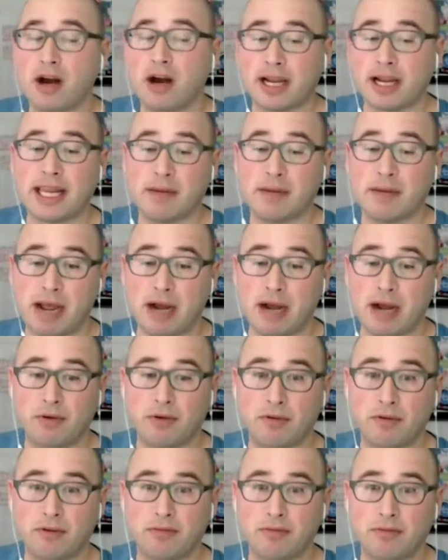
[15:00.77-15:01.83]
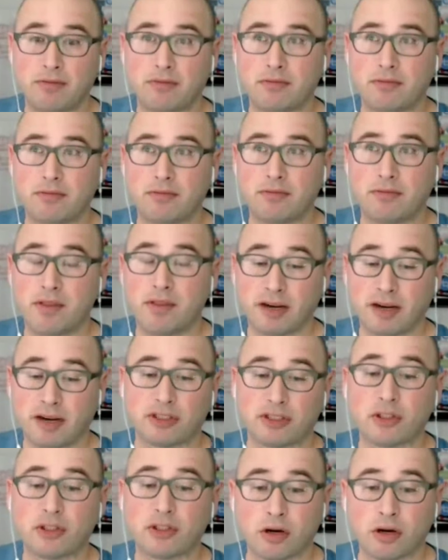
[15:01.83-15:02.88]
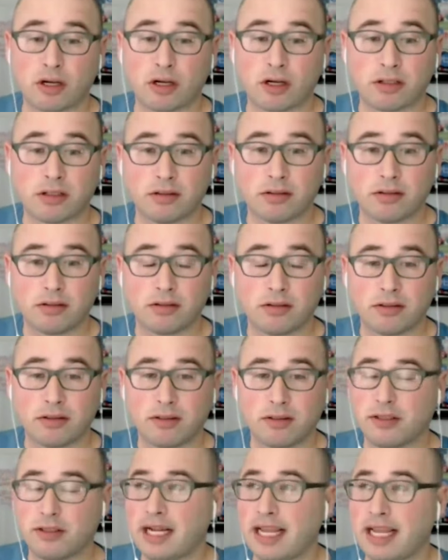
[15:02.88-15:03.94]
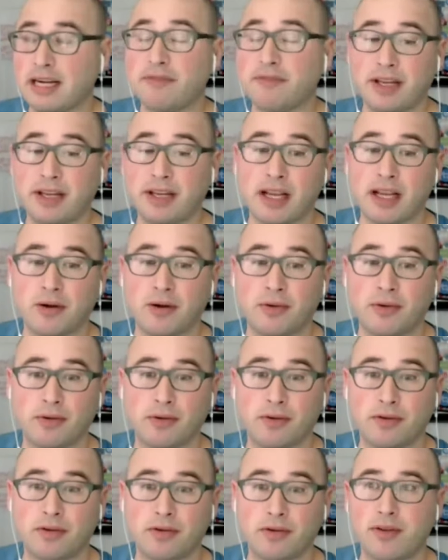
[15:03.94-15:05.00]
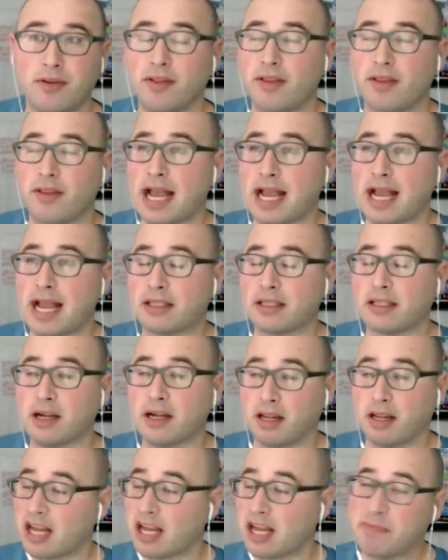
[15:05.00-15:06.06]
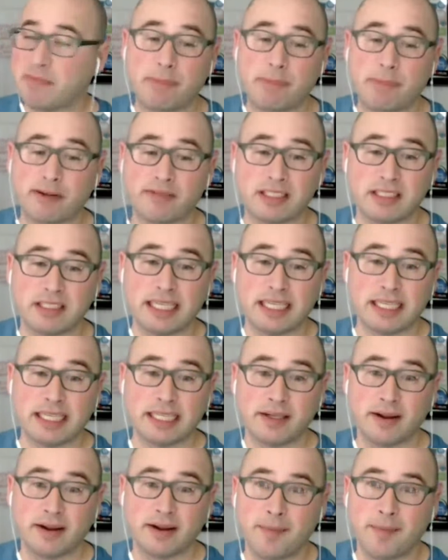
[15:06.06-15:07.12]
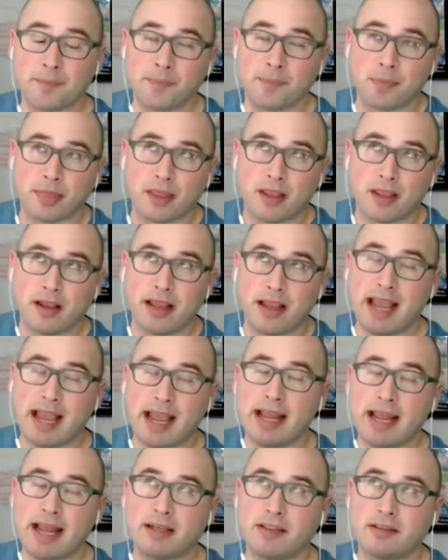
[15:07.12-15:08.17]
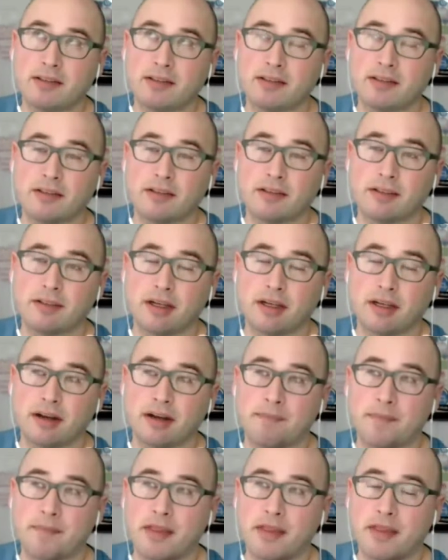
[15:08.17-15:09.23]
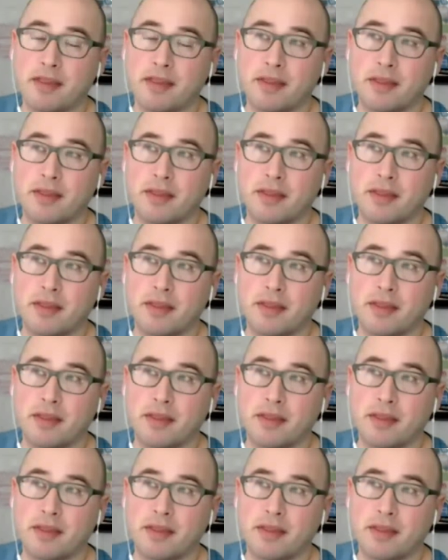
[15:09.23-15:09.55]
is talking about their store in a video that a lot of people have seen, and um,